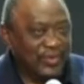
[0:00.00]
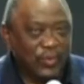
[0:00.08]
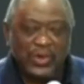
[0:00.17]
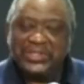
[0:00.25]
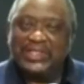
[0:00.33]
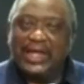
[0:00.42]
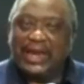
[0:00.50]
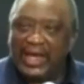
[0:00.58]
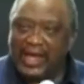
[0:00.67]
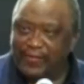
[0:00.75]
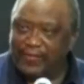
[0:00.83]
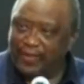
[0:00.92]
was the
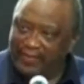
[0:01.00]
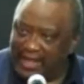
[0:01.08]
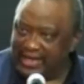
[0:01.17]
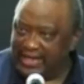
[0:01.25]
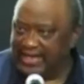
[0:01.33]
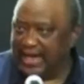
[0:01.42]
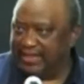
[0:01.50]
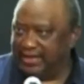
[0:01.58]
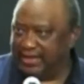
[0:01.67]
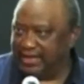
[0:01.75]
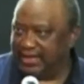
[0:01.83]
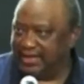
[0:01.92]
life of any
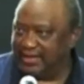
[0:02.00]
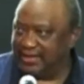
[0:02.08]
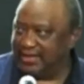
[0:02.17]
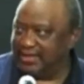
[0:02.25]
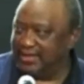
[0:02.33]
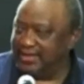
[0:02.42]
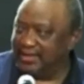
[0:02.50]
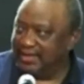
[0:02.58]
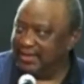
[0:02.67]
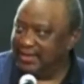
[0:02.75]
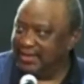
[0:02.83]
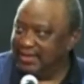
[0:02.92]
gathering.
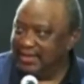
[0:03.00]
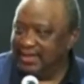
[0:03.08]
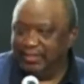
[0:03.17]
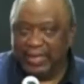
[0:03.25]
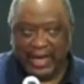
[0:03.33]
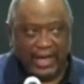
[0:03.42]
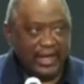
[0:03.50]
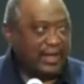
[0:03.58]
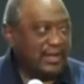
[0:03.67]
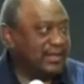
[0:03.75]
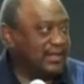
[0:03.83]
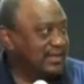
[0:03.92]
A man
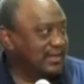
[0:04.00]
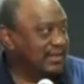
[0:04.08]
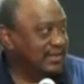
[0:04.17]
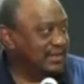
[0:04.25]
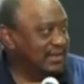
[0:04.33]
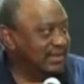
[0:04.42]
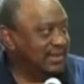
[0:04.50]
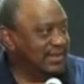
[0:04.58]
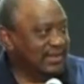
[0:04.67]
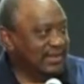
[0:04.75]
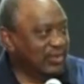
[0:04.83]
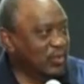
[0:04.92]

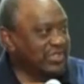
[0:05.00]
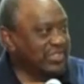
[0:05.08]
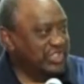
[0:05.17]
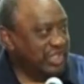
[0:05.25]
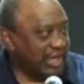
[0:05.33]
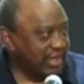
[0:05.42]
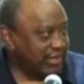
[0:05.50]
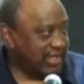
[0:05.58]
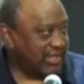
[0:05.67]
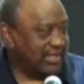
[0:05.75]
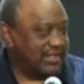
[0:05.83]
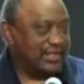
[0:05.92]
who was
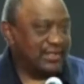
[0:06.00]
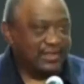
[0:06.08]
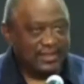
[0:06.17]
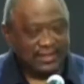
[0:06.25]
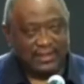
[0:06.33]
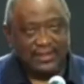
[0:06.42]
generous